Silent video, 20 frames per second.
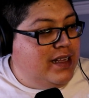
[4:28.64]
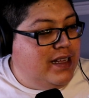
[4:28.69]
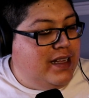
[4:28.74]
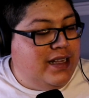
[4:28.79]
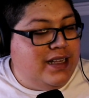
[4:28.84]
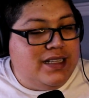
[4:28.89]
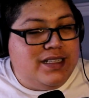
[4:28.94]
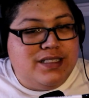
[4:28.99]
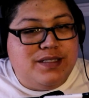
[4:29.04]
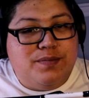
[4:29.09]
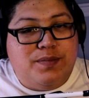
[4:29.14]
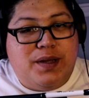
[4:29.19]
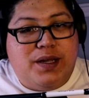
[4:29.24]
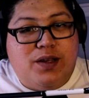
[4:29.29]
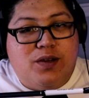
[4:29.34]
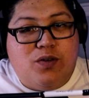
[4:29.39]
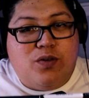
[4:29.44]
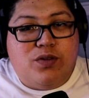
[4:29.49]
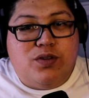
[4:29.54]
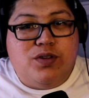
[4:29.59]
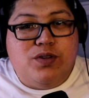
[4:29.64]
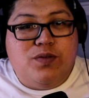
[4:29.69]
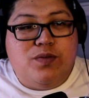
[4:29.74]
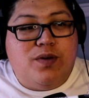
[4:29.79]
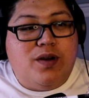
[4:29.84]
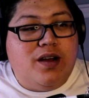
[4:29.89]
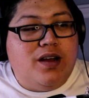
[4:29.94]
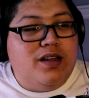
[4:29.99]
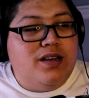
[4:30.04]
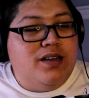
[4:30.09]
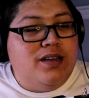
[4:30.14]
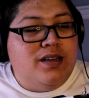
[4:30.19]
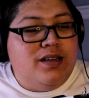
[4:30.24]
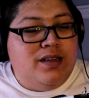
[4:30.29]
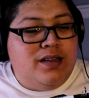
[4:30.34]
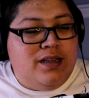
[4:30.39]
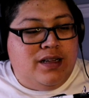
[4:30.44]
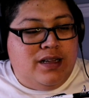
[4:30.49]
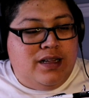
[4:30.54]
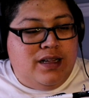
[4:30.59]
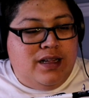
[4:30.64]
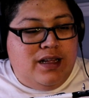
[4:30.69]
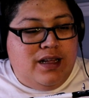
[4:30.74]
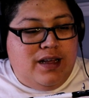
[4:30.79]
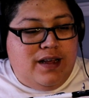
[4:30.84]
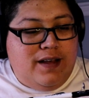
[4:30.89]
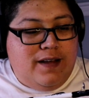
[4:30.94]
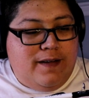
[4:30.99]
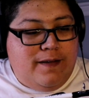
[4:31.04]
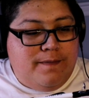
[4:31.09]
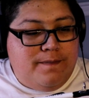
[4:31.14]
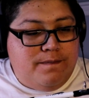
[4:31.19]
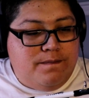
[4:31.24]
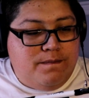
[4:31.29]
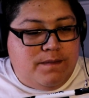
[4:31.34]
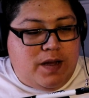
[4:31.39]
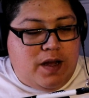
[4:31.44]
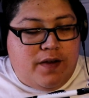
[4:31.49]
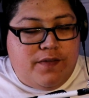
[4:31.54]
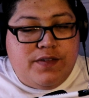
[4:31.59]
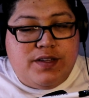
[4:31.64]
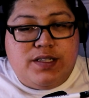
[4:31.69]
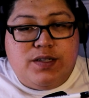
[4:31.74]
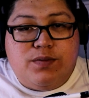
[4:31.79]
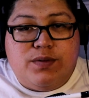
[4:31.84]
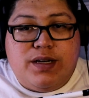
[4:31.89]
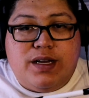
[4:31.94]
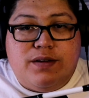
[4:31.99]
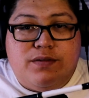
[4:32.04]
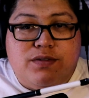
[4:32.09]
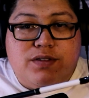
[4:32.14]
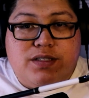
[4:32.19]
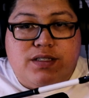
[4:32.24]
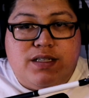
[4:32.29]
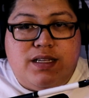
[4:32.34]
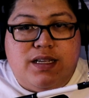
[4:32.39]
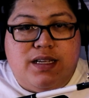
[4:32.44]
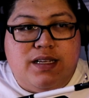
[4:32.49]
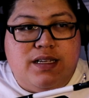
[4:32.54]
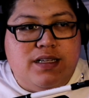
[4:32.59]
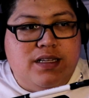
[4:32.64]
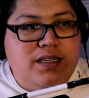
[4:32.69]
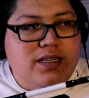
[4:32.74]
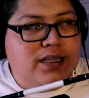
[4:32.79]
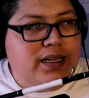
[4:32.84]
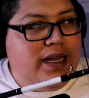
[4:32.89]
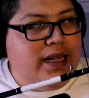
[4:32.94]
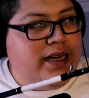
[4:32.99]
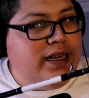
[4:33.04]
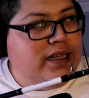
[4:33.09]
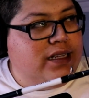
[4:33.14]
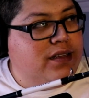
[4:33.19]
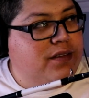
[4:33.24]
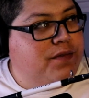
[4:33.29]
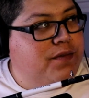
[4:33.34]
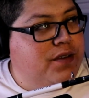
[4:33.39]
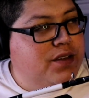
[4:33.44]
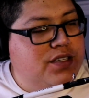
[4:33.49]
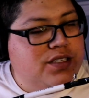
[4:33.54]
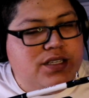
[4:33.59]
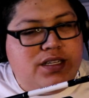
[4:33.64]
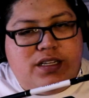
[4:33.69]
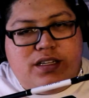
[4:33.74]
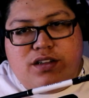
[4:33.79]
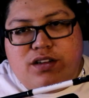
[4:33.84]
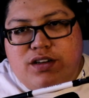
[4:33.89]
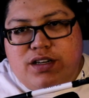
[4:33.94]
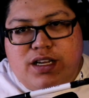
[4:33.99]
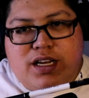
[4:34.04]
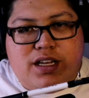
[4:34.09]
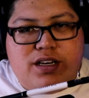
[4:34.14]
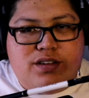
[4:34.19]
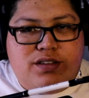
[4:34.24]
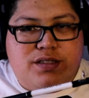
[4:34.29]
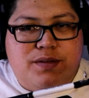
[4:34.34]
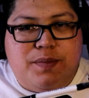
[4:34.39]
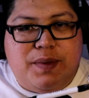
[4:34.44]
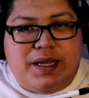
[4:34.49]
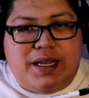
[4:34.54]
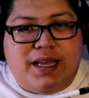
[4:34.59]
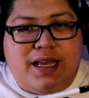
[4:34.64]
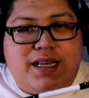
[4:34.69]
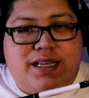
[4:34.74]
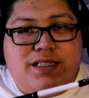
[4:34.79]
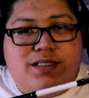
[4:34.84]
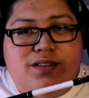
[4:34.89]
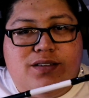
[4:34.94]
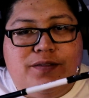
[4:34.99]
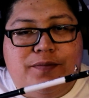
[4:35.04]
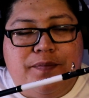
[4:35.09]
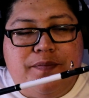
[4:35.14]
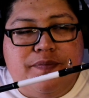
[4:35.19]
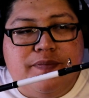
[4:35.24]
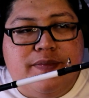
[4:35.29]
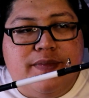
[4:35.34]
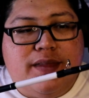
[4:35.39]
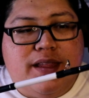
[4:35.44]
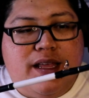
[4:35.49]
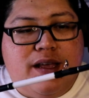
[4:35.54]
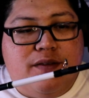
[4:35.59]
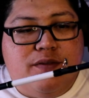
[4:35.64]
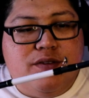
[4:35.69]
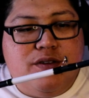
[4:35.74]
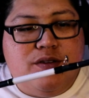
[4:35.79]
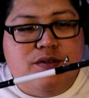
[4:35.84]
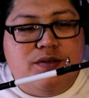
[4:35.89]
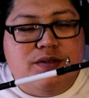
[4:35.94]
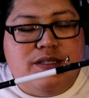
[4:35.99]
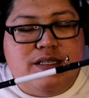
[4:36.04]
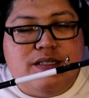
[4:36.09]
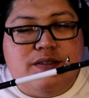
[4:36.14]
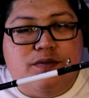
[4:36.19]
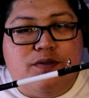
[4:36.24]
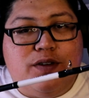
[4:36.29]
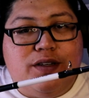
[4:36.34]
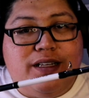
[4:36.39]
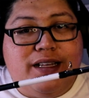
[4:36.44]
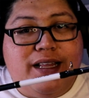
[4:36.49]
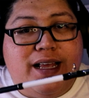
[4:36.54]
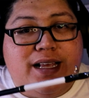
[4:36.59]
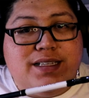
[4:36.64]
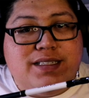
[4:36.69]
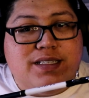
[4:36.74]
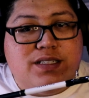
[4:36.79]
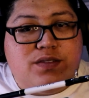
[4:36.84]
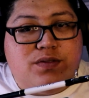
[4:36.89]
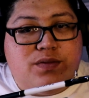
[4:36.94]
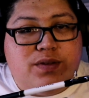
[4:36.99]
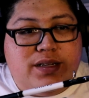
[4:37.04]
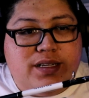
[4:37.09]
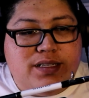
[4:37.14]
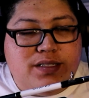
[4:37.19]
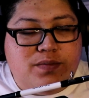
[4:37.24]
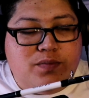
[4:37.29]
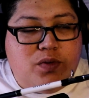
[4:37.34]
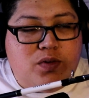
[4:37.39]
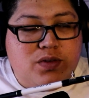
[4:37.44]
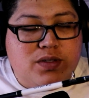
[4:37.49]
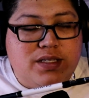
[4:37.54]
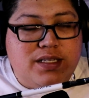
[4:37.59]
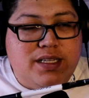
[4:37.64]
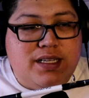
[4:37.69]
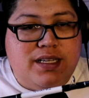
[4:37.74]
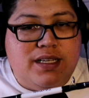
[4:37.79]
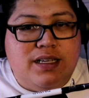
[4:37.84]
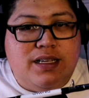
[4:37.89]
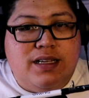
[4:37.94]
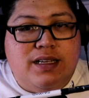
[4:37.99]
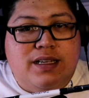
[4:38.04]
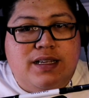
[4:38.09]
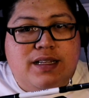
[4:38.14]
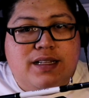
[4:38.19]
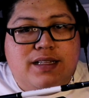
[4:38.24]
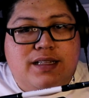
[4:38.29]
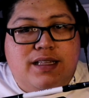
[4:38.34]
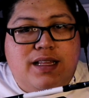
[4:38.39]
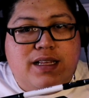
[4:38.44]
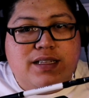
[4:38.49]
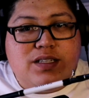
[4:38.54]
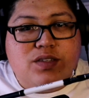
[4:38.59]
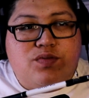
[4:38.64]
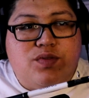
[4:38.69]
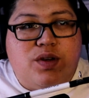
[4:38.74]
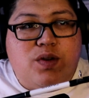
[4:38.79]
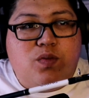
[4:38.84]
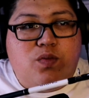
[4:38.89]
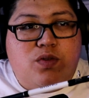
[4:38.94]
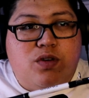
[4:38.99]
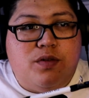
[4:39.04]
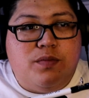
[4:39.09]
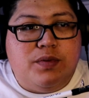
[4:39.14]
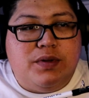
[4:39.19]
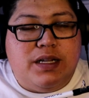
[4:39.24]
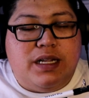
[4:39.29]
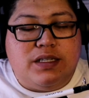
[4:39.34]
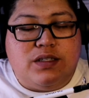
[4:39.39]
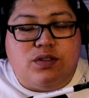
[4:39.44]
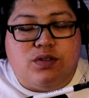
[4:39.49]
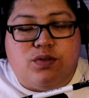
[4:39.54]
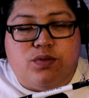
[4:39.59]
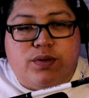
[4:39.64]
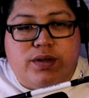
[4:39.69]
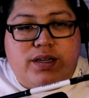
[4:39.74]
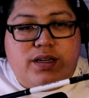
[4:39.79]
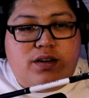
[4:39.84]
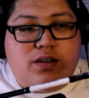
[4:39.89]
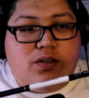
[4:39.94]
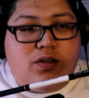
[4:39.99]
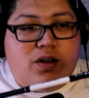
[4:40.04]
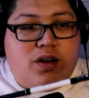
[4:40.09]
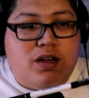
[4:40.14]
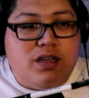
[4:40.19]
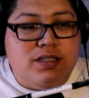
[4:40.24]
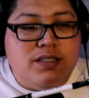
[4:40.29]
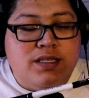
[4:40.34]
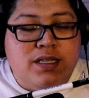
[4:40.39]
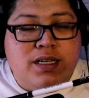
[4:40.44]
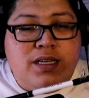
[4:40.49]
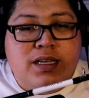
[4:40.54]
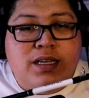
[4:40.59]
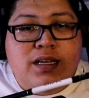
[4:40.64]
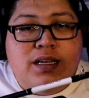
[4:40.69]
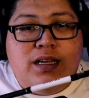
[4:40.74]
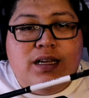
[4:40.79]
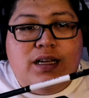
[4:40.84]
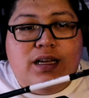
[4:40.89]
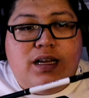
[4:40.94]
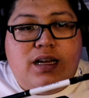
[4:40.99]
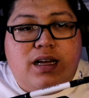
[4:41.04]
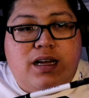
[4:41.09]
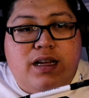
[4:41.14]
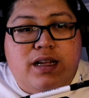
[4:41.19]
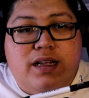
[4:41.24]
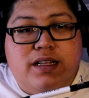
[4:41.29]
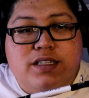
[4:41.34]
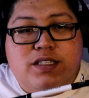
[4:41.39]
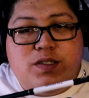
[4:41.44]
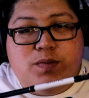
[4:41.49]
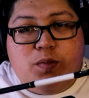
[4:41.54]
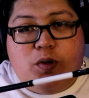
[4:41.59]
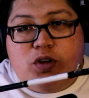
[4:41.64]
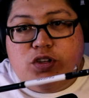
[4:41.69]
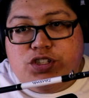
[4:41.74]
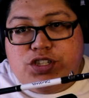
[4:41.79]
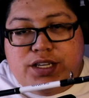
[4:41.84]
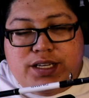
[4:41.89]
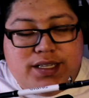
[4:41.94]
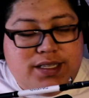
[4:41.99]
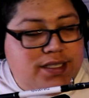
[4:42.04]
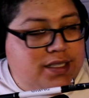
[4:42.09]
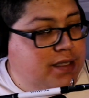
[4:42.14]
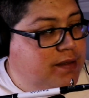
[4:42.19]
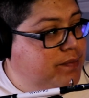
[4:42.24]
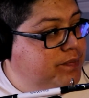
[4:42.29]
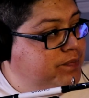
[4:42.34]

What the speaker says: It's my go-to rod. Obviously, when I was getting into fishing and learning how to use a bait caster, I would use this for Texas rigs mostly. Texas rig worm, Texas rig craws, and small jigs.